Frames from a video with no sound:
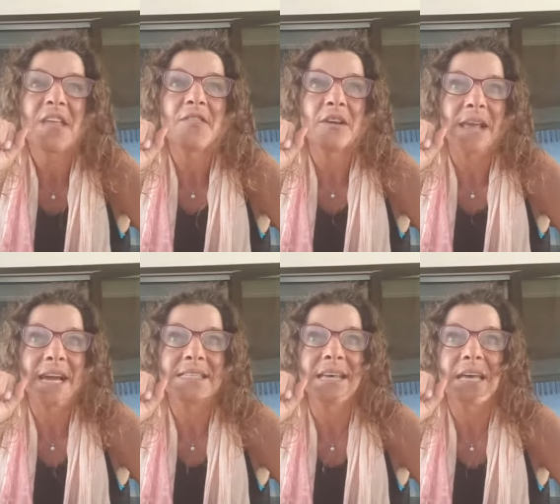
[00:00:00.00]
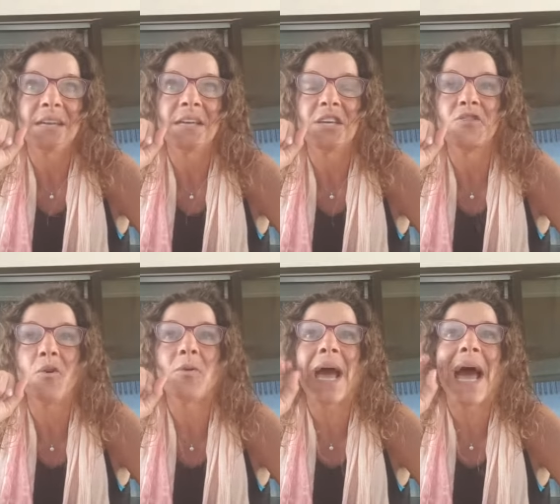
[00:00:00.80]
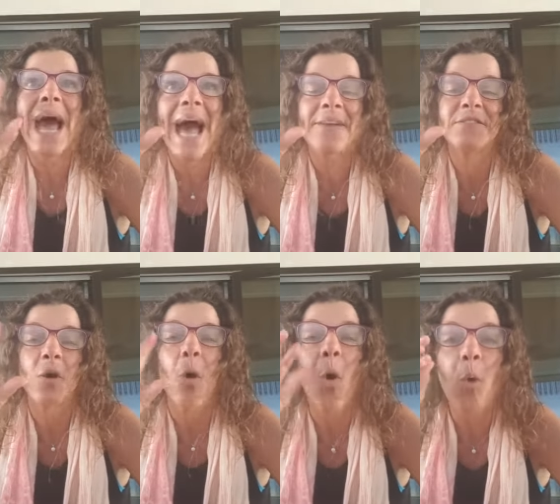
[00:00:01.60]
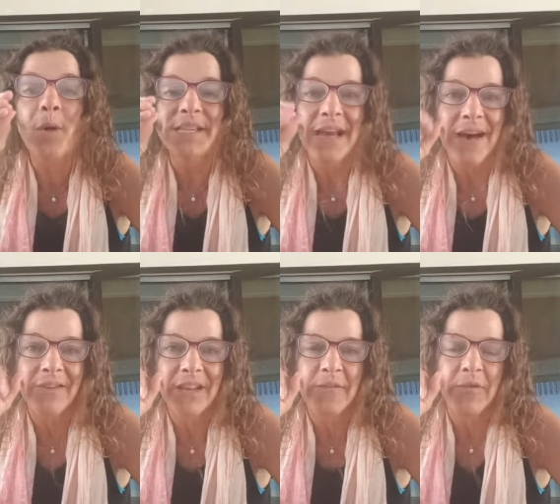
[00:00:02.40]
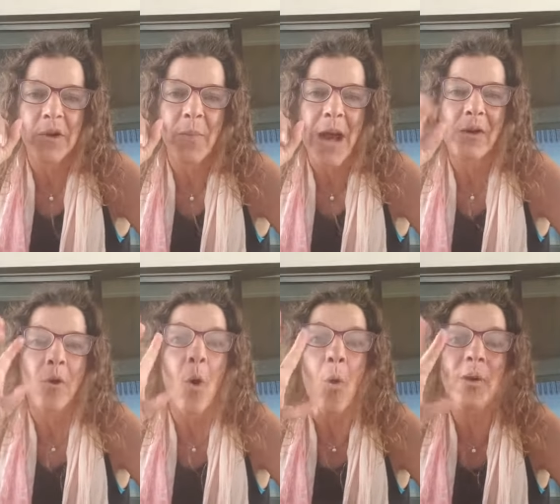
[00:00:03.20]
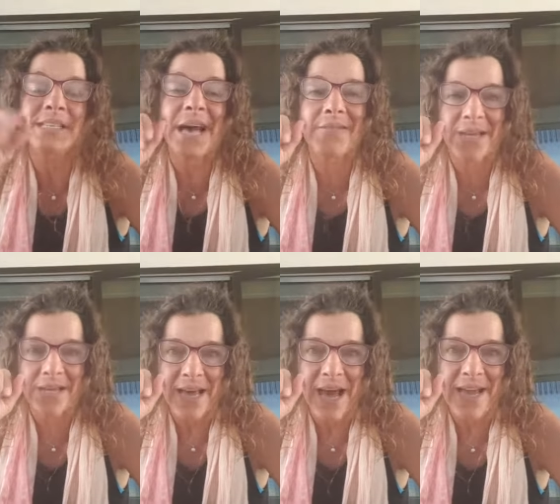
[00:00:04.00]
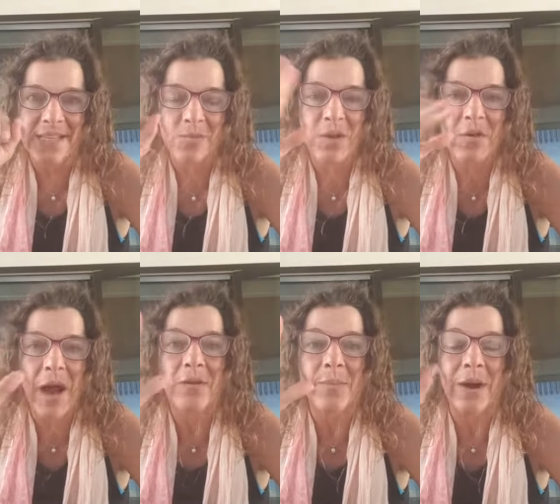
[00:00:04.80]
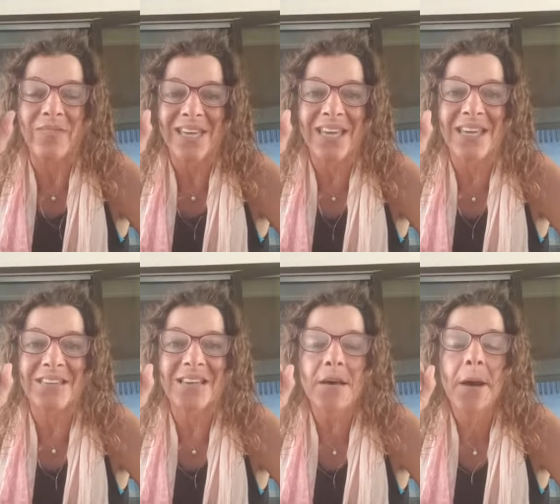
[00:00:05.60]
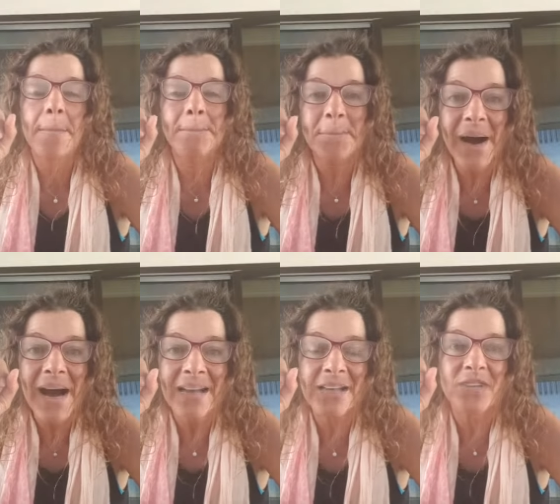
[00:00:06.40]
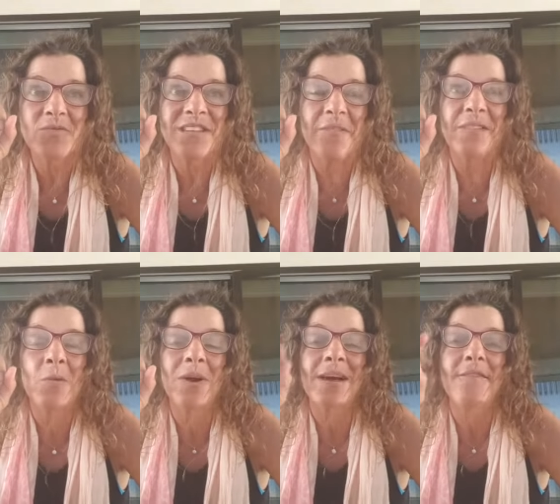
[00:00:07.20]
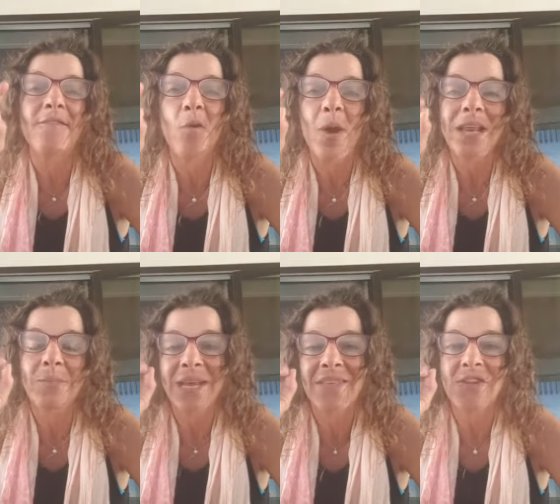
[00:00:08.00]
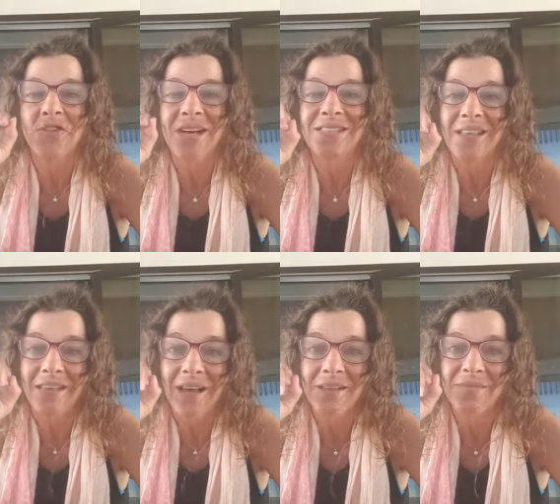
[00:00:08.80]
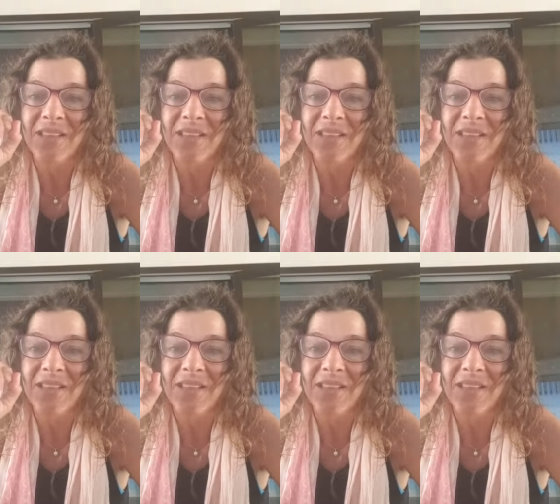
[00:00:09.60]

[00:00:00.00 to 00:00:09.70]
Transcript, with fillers: there, like I said, you don't have to always have it in a Frio pack or always have it in the ice when you're out and about in the heat, but you definitely want to avoid it being in the direct sunlight.